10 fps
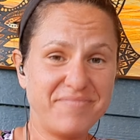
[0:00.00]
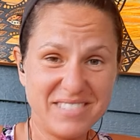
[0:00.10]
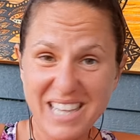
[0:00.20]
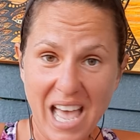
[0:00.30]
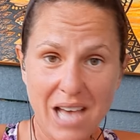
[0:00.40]

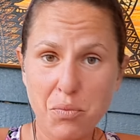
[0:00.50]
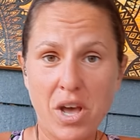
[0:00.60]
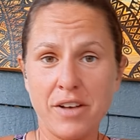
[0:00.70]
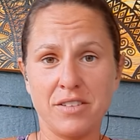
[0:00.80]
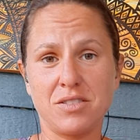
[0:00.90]
not
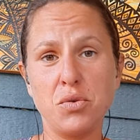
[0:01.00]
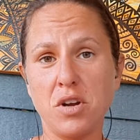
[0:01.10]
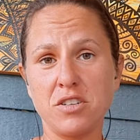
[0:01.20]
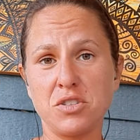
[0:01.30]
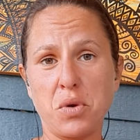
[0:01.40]
well,
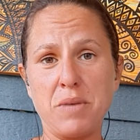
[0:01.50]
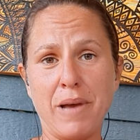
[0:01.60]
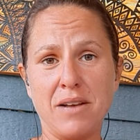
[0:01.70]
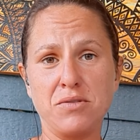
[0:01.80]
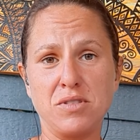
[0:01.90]
220
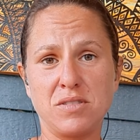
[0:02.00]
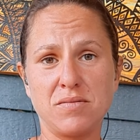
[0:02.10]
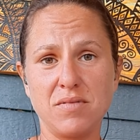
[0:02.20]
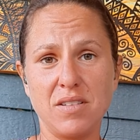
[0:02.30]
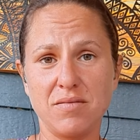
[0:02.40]
pounds,
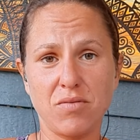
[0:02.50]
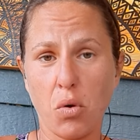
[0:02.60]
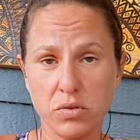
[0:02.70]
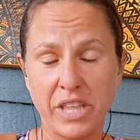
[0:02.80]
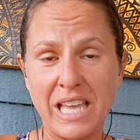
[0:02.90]

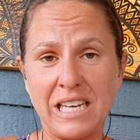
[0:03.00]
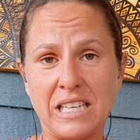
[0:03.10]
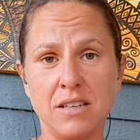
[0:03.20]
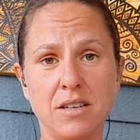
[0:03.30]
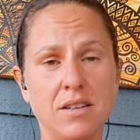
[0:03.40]
old
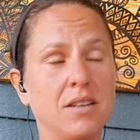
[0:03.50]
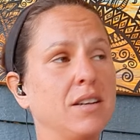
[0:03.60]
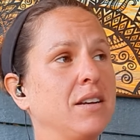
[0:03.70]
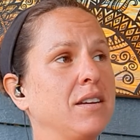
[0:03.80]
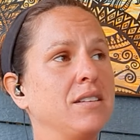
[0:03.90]
lady,
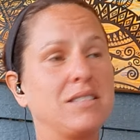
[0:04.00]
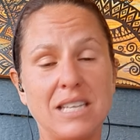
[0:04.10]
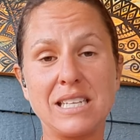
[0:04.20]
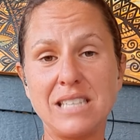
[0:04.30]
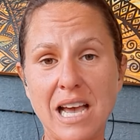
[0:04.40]

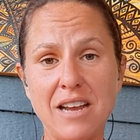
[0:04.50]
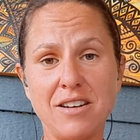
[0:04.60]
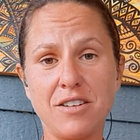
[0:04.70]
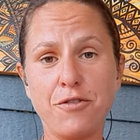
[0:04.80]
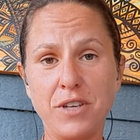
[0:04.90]
sick and
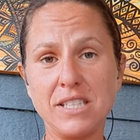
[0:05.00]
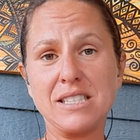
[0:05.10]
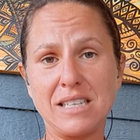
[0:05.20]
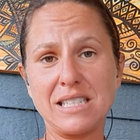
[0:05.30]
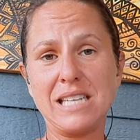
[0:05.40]
tired of feeling
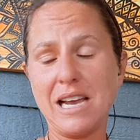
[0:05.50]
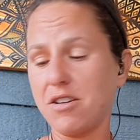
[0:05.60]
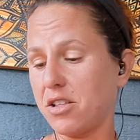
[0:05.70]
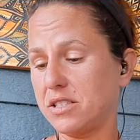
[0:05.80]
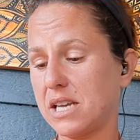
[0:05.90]
sick and tired
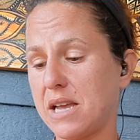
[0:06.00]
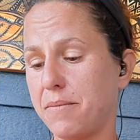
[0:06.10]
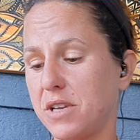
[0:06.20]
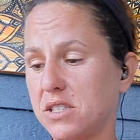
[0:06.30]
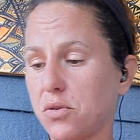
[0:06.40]
all the
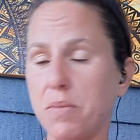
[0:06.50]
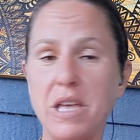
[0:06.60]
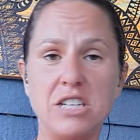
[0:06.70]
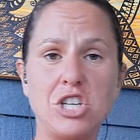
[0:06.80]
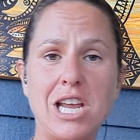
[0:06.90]
time. And so I
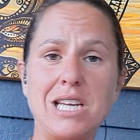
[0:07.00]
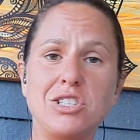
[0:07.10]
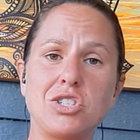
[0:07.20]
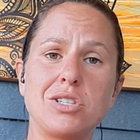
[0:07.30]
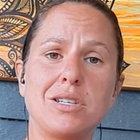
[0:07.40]
made a
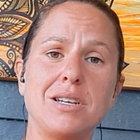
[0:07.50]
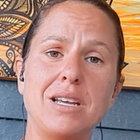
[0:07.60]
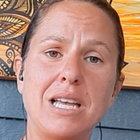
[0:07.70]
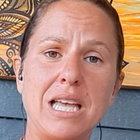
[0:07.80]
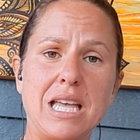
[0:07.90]
change,
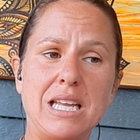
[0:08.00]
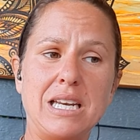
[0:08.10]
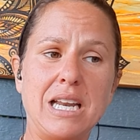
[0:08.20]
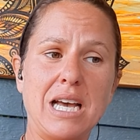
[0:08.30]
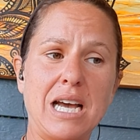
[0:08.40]

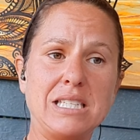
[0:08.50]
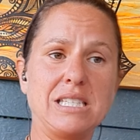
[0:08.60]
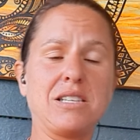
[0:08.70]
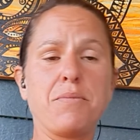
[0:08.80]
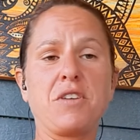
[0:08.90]
and I
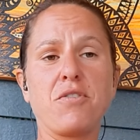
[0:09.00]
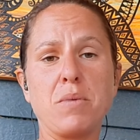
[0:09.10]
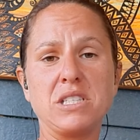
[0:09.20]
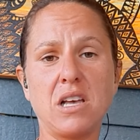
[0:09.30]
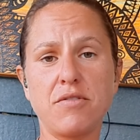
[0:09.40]
did something for
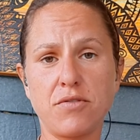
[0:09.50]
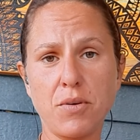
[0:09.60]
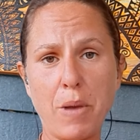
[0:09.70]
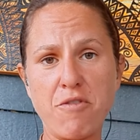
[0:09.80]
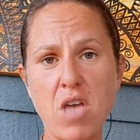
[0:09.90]
myself and for
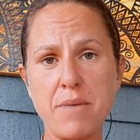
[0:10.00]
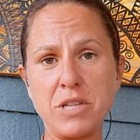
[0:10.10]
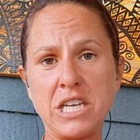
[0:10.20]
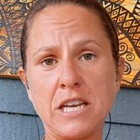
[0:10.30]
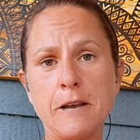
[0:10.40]
my
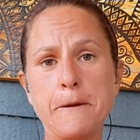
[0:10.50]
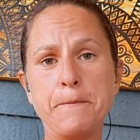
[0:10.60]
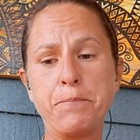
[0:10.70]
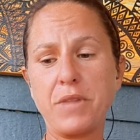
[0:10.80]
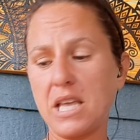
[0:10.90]
family,
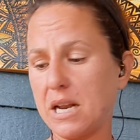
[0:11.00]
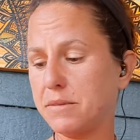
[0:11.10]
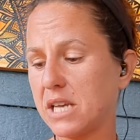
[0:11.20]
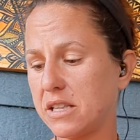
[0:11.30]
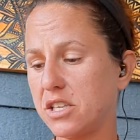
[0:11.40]
and I'm
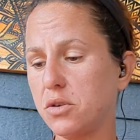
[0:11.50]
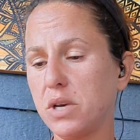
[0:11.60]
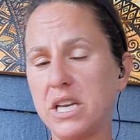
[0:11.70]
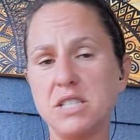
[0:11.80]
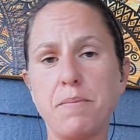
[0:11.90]
telling you,
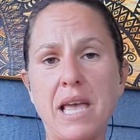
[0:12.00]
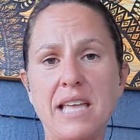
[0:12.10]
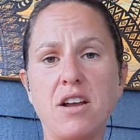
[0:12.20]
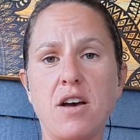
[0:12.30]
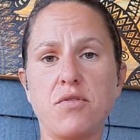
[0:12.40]
it has
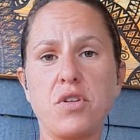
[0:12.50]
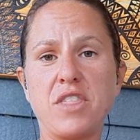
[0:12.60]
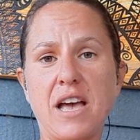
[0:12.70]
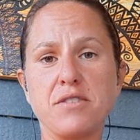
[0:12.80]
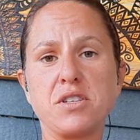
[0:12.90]
paid off
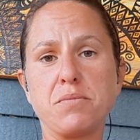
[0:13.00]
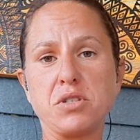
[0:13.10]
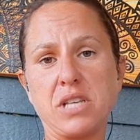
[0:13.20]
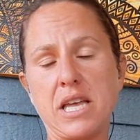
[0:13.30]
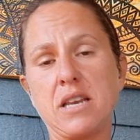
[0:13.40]

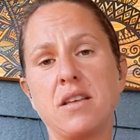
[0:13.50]
1,000%.